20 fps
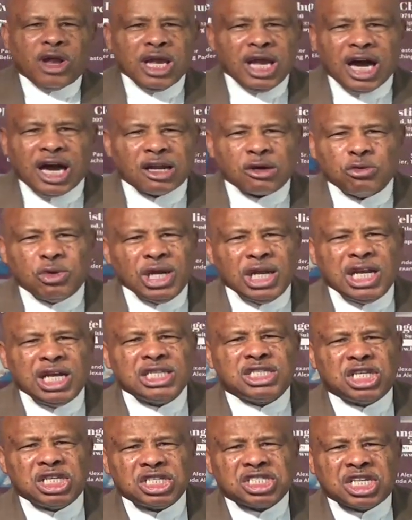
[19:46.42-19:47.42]
a lot of
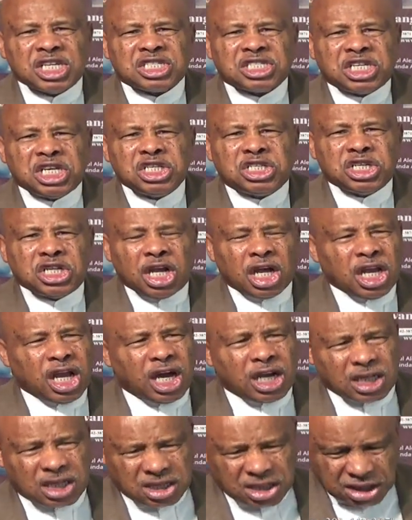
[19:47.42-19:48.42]
religions that's teaching a
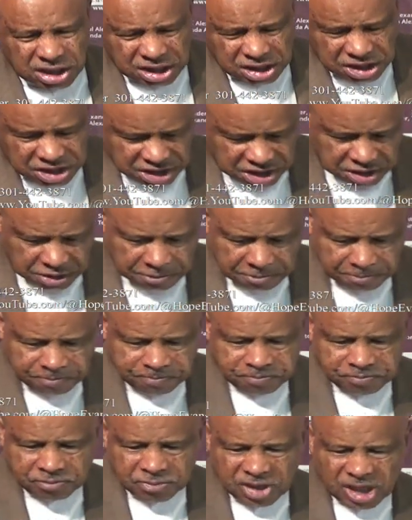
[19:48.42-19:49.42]
lot of things.
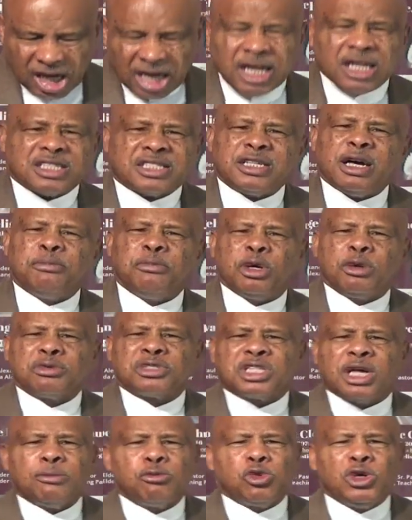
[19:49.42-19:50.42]
And
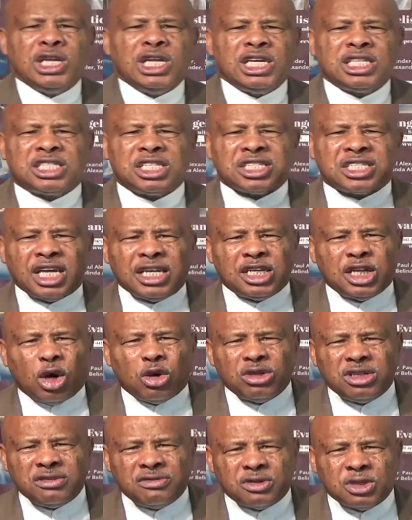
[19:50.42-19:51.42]
some religions that
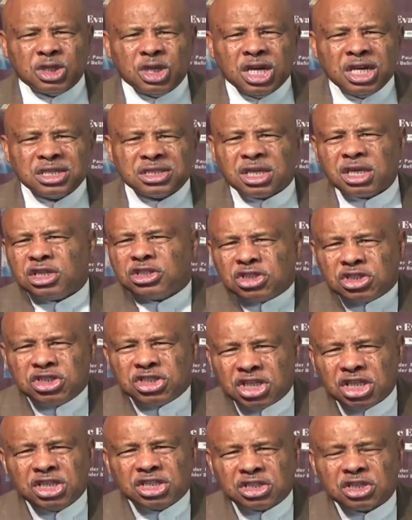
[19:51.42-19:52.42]
don't even teach
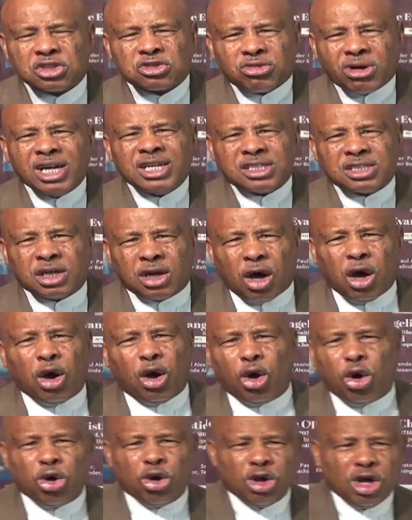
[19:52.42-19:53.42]
Jesus Christ at
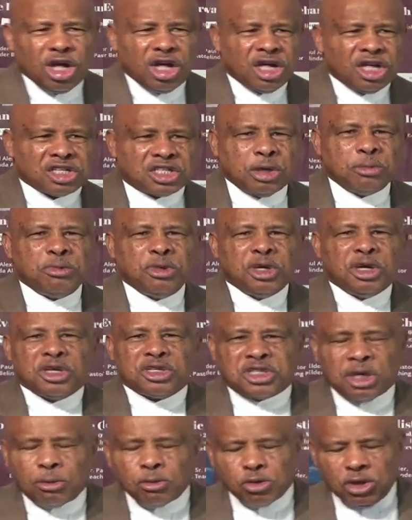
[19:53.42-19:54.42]
all. Some
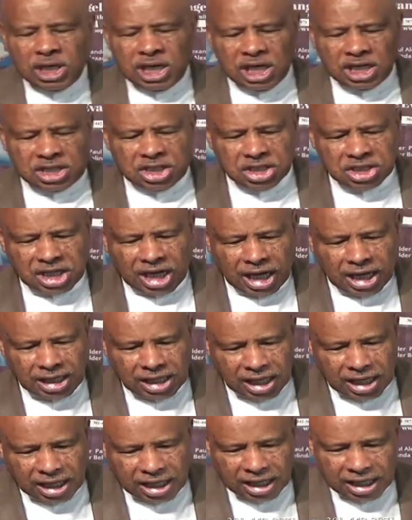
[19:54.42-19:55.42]
religions,
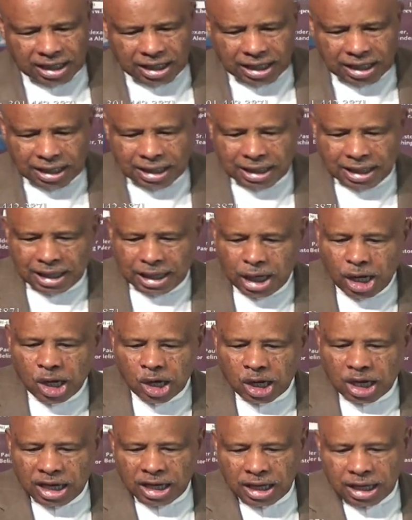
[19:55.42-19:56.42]

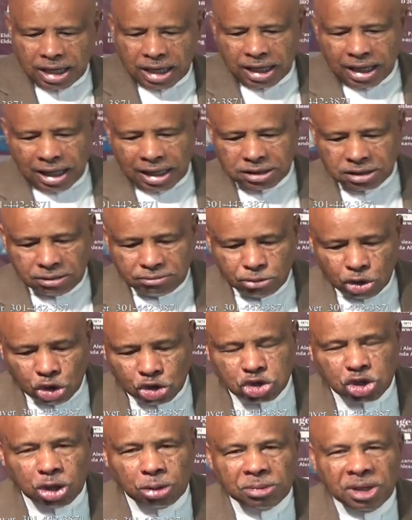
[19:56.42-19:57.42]
like the
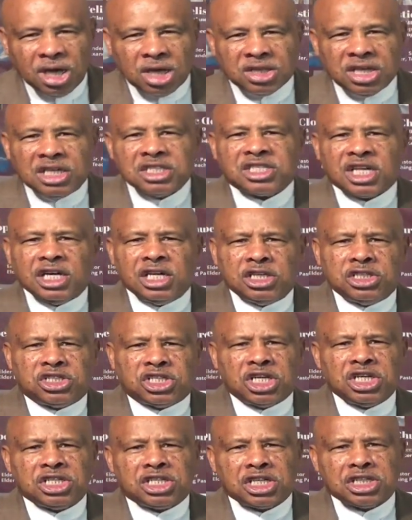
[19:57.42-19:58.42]
Muslim, they say that
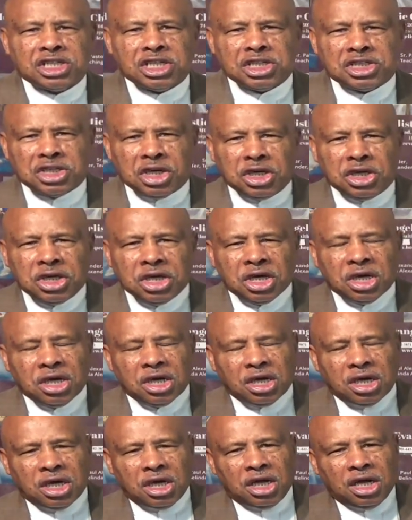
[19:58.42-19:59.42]
Jesus is a
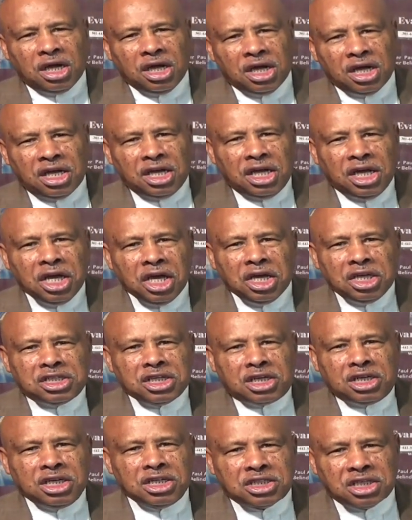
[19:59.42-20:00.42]
is a
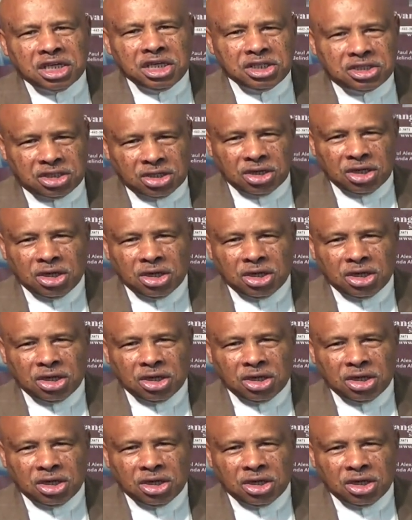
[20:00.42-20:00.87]
good teacher.